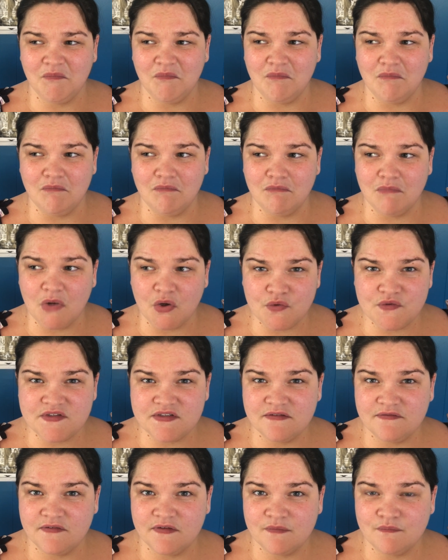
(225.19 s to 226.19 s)

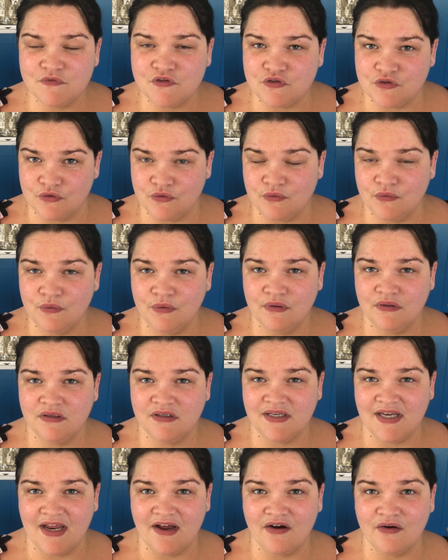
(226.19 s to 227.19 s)
Most of them do
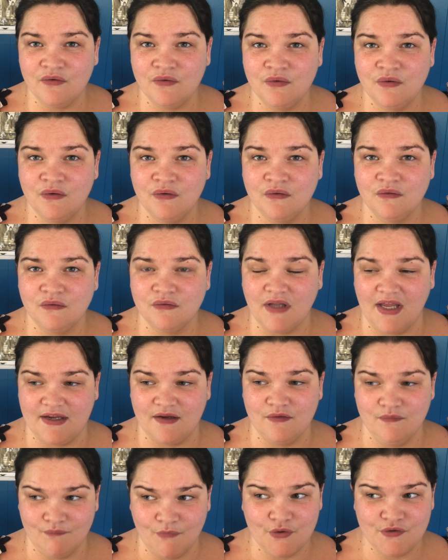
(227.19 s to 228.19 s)
now, like
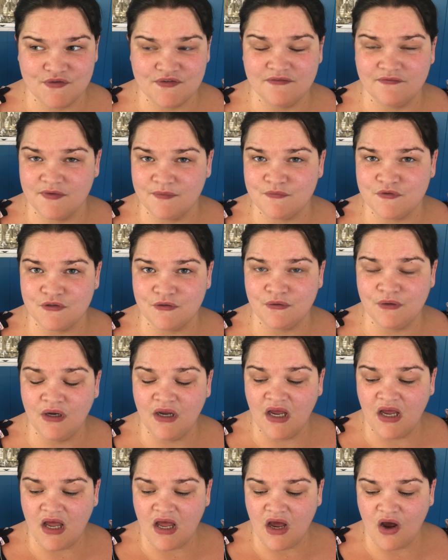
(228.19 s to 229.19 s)
most of them do.
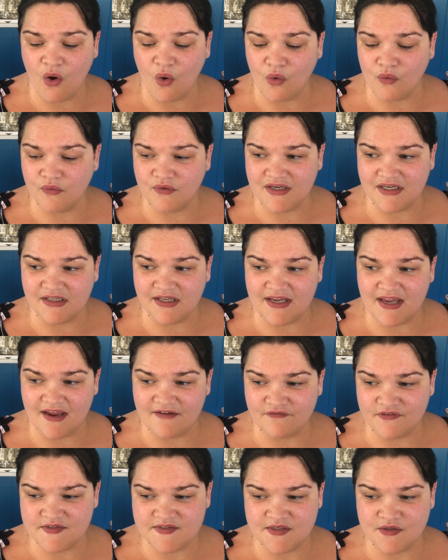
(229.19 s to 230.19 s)
Nearly
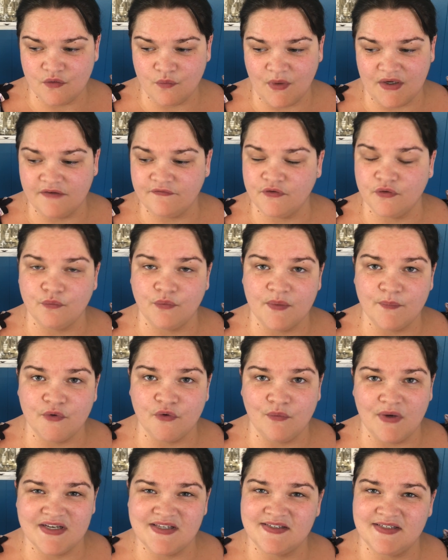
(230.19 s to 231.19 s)
every single one of the Rimmel
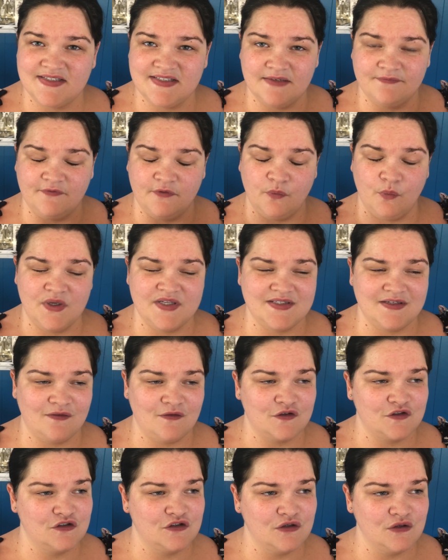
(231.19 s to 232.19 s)
ones, except for ones in
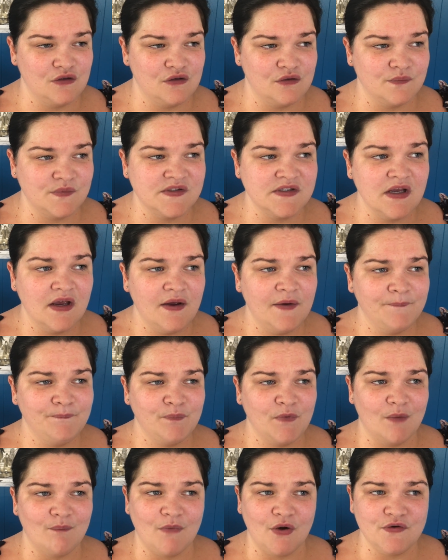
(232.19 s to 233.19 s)
the tubes.
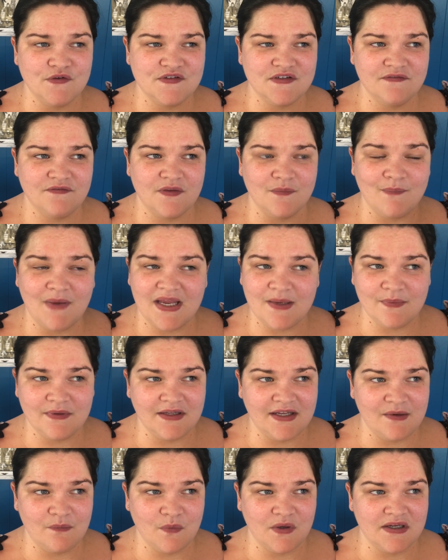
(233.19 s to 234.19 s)
Most of the
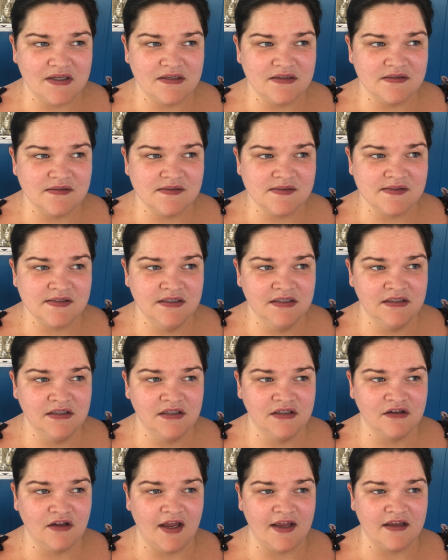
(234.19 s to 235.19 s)
Maybelline ones,
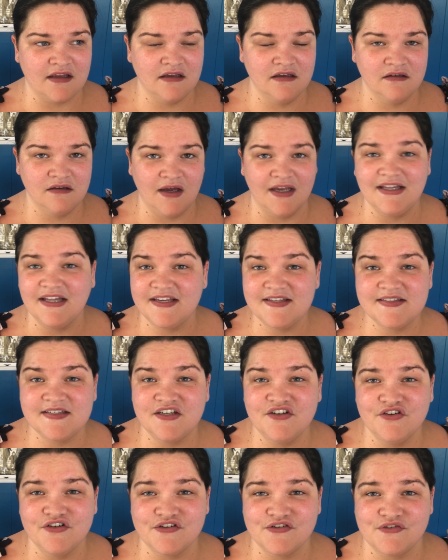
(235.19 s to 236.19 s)
like at least
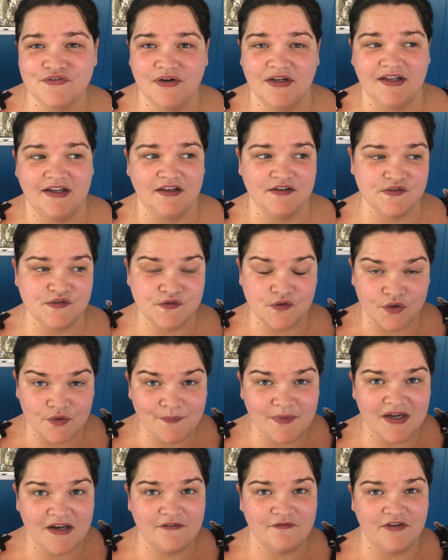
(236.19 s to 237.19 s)
here in Australia, so
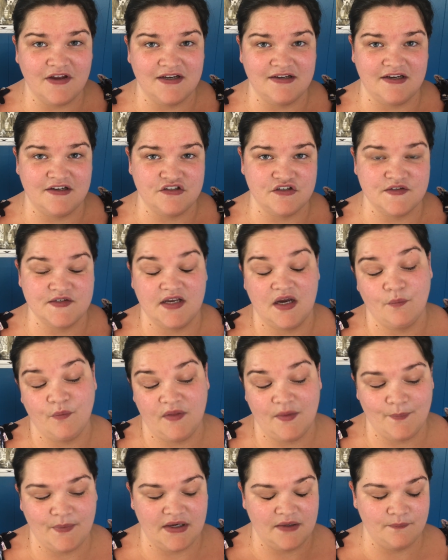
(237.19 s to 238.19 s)
many foundations come
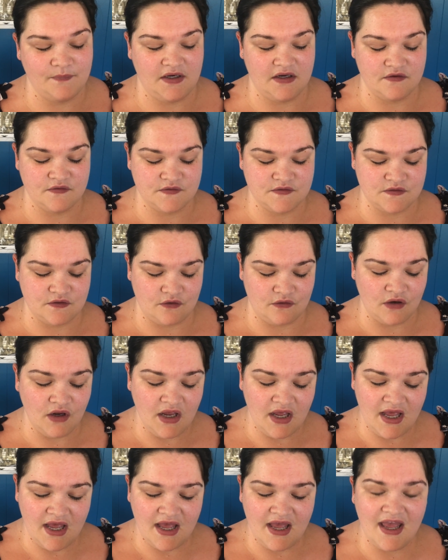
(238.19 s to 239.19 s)
with a pump now, so
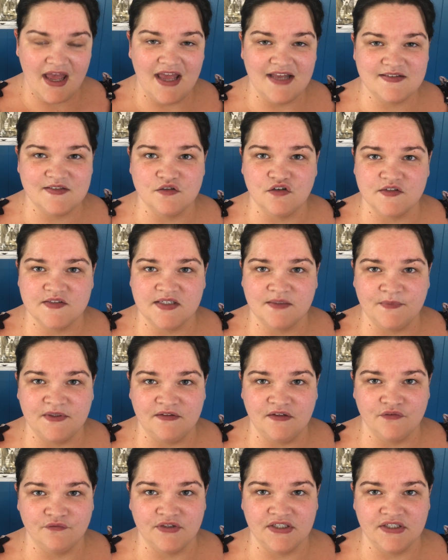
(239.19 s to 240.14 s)
it's not something that